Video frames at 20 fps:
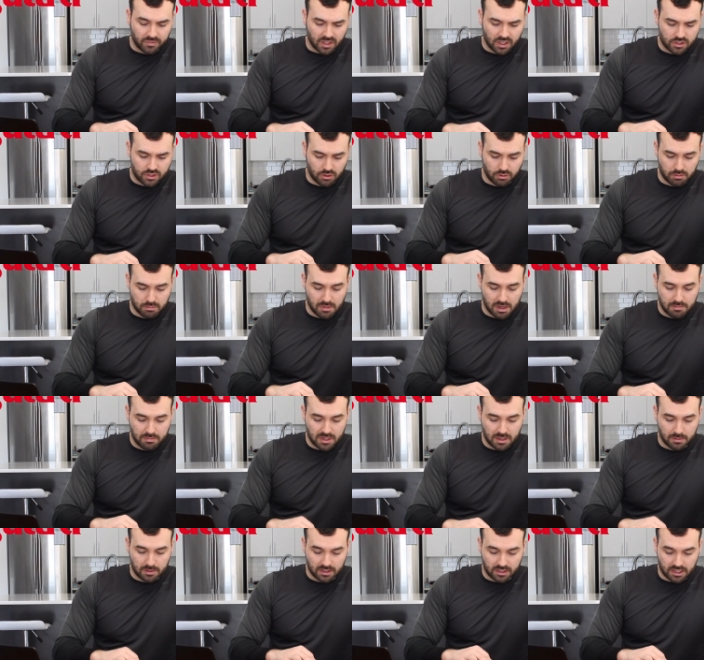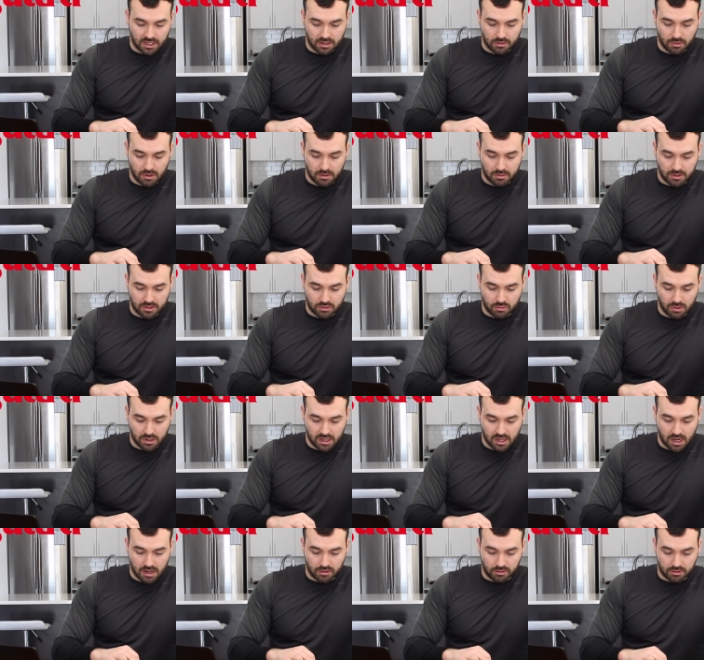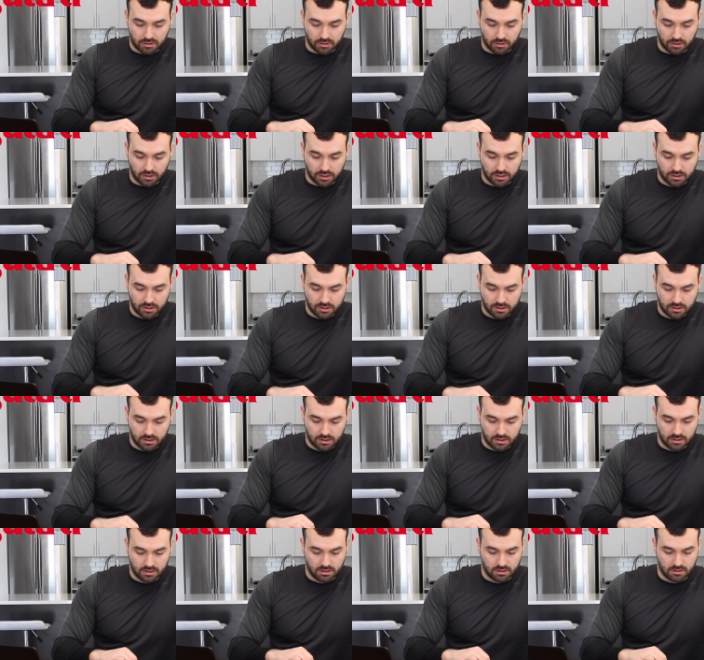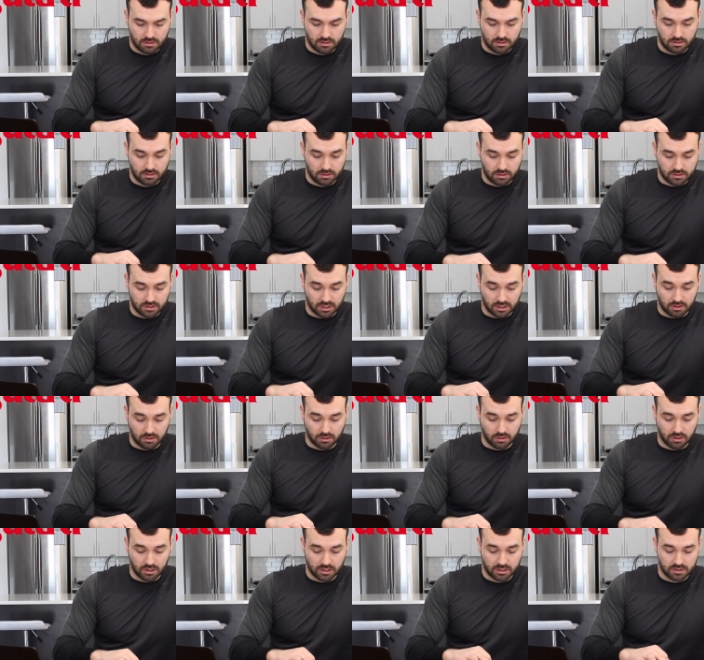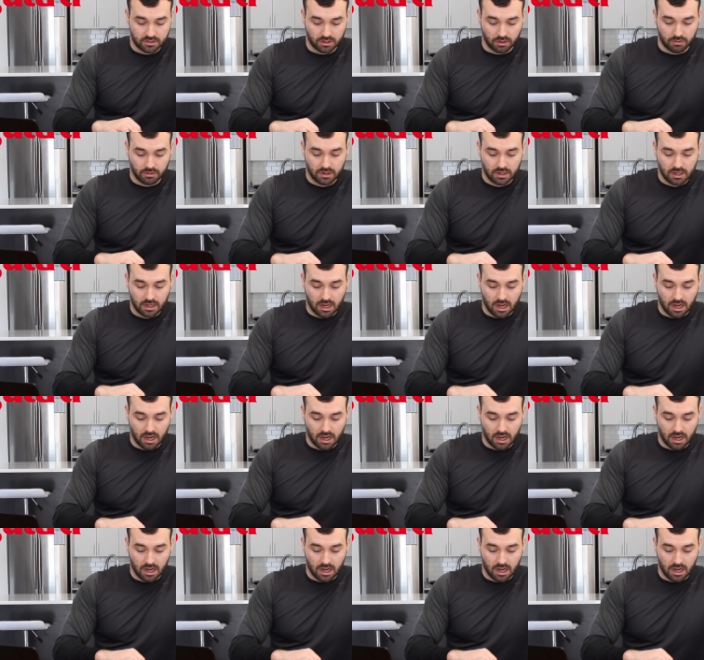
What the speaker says: So we might be able to get away with 29 or 30. Looks like 30. So